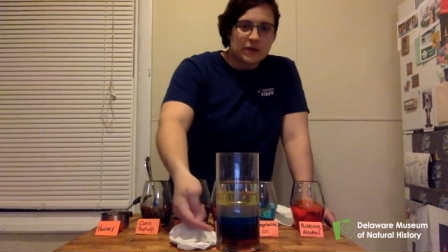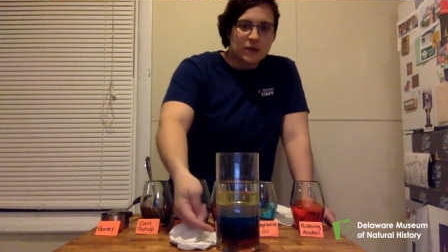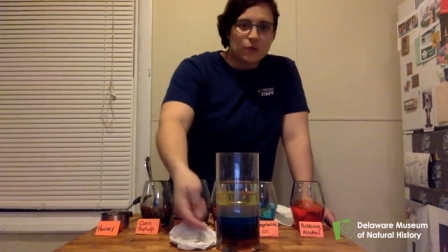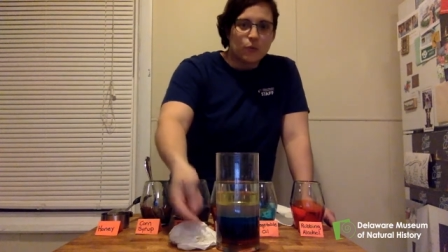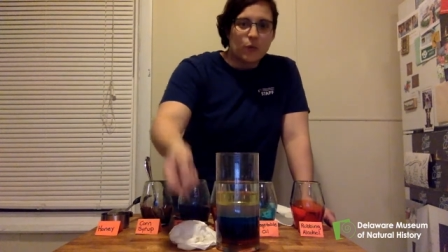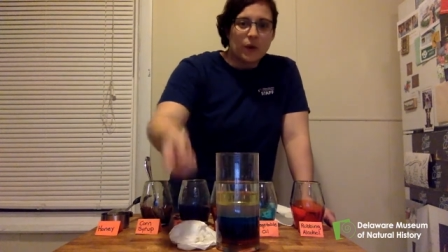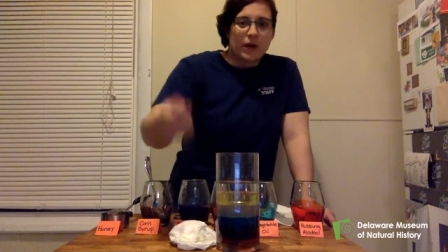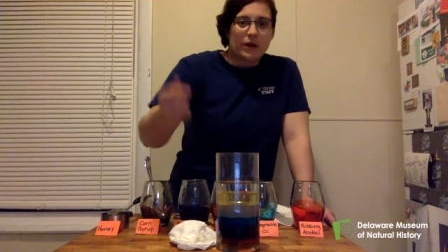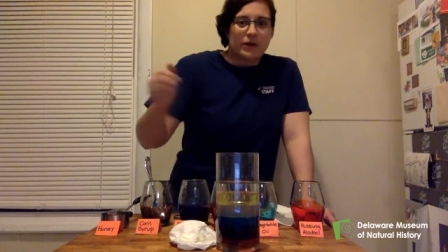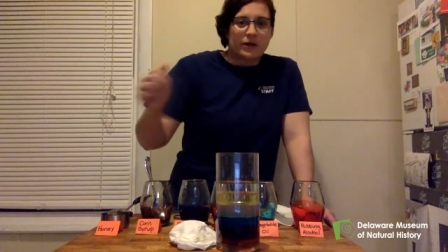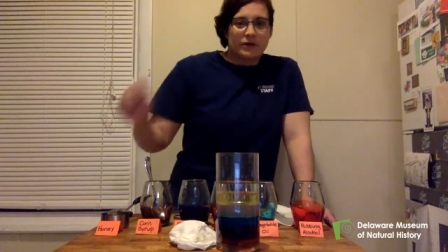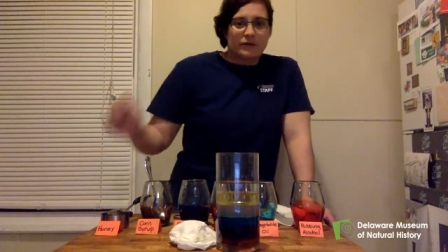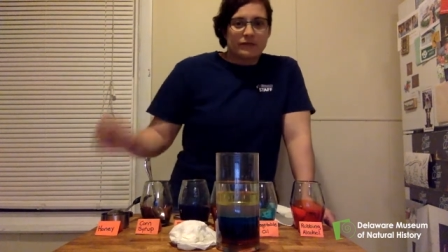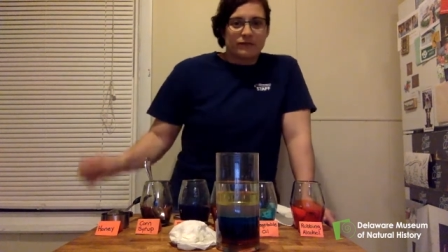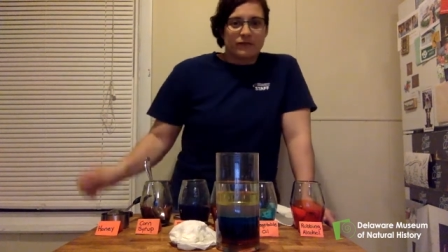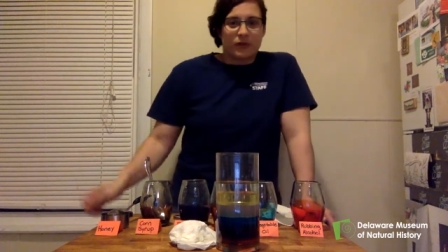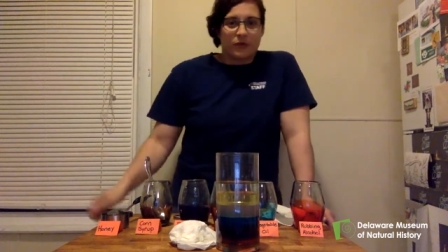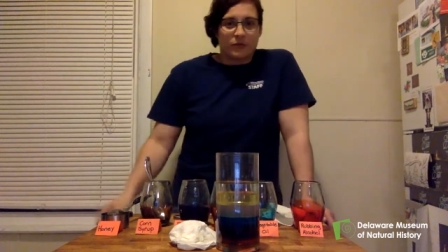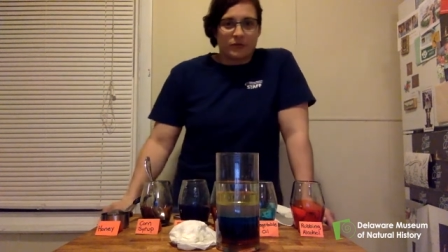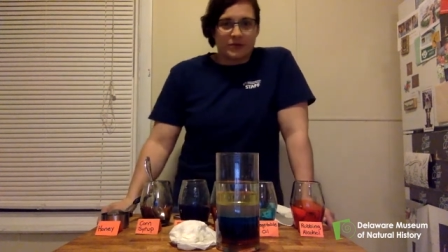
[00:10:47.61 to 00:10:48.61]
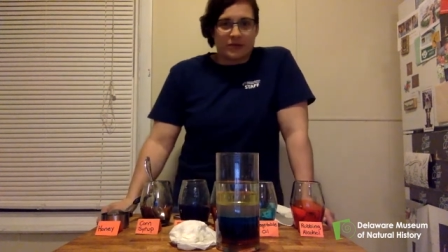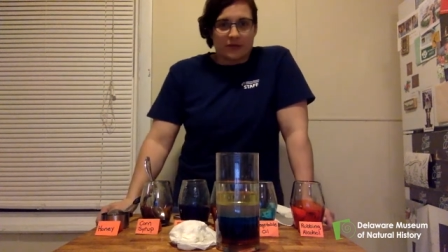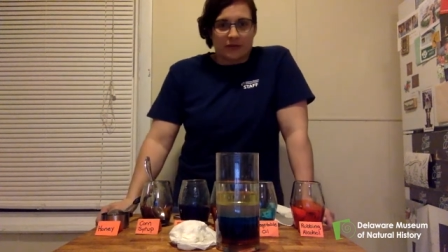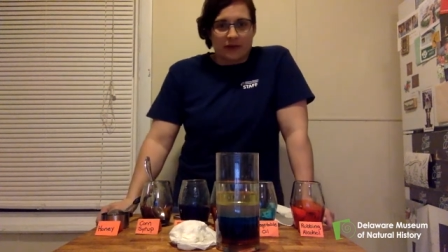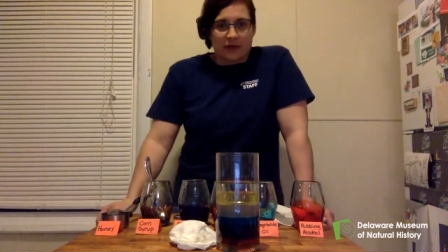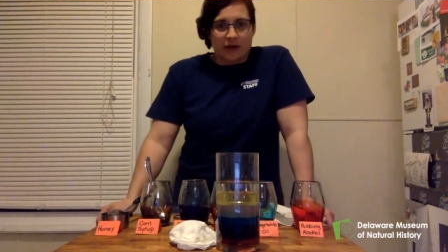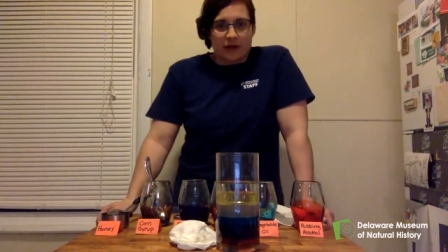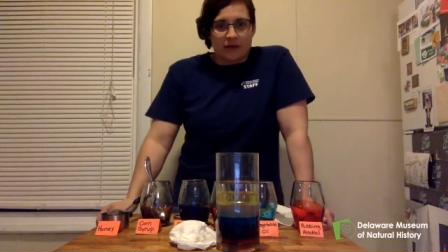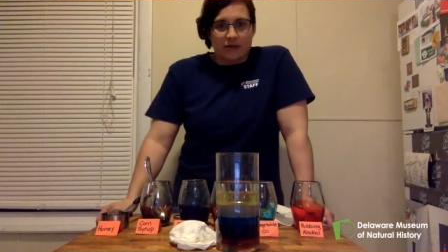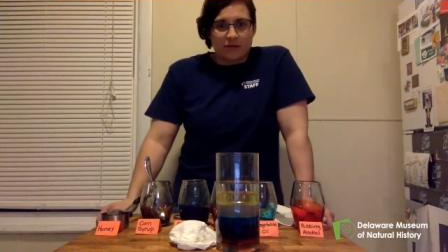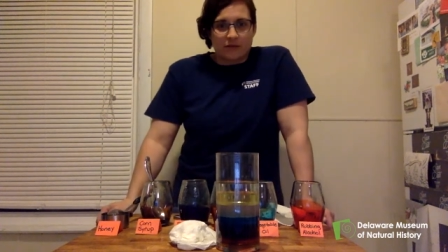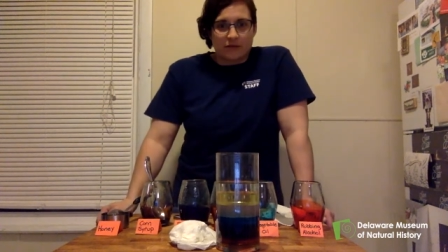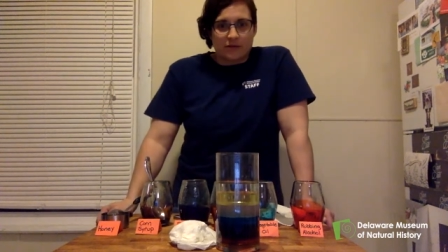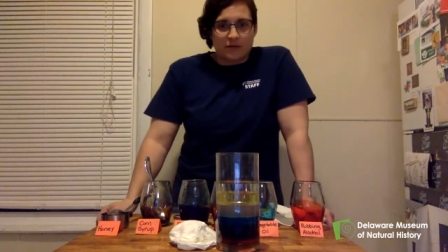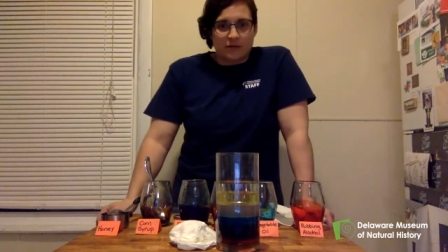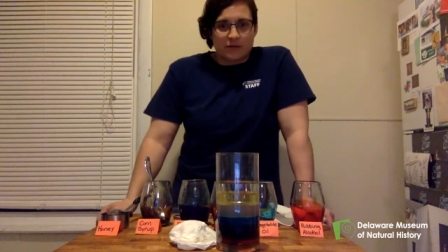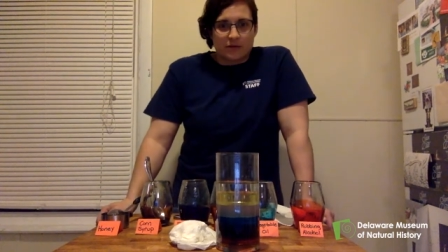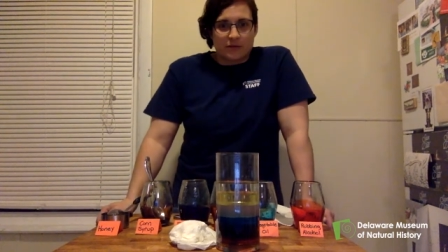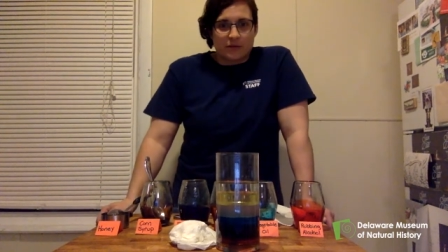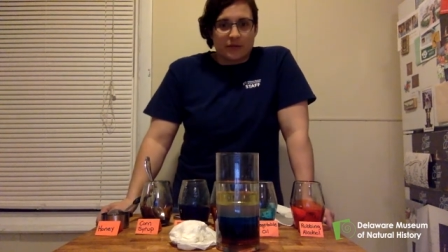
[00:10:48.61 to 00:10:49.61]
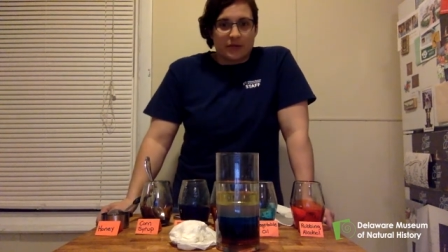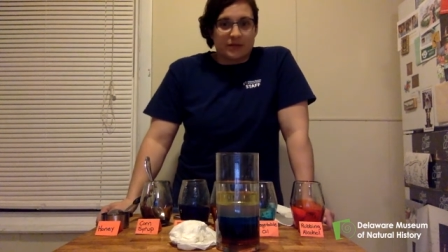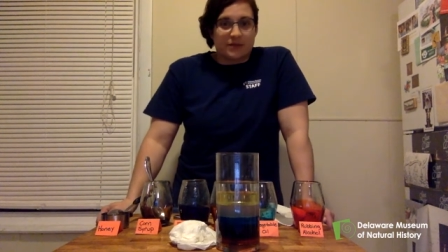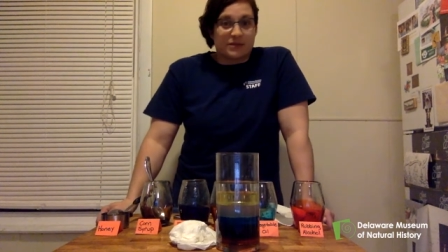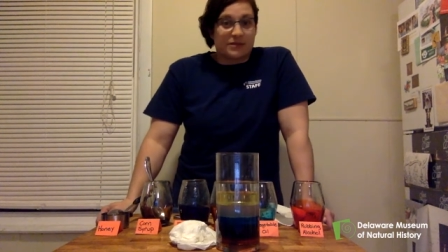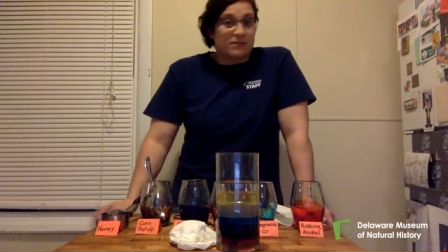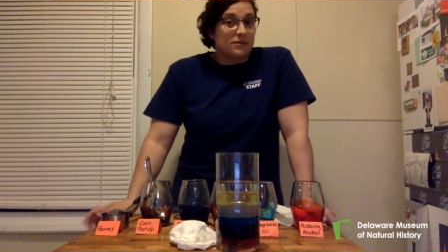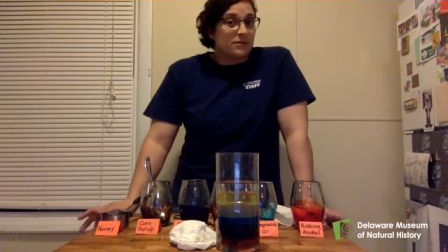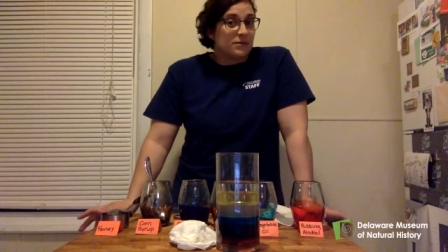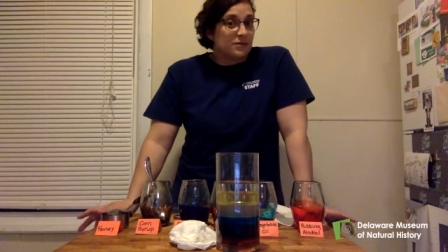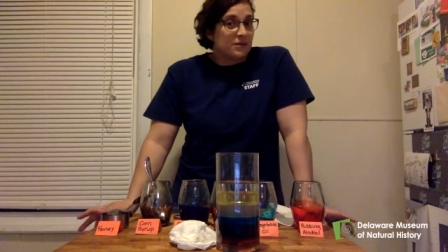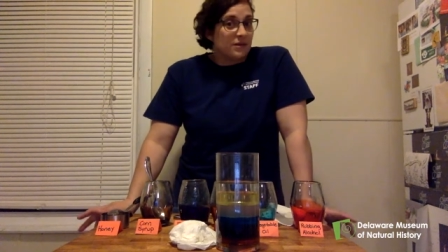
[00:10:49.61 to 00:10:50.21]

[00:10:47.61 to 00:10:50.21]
where it floats on there, because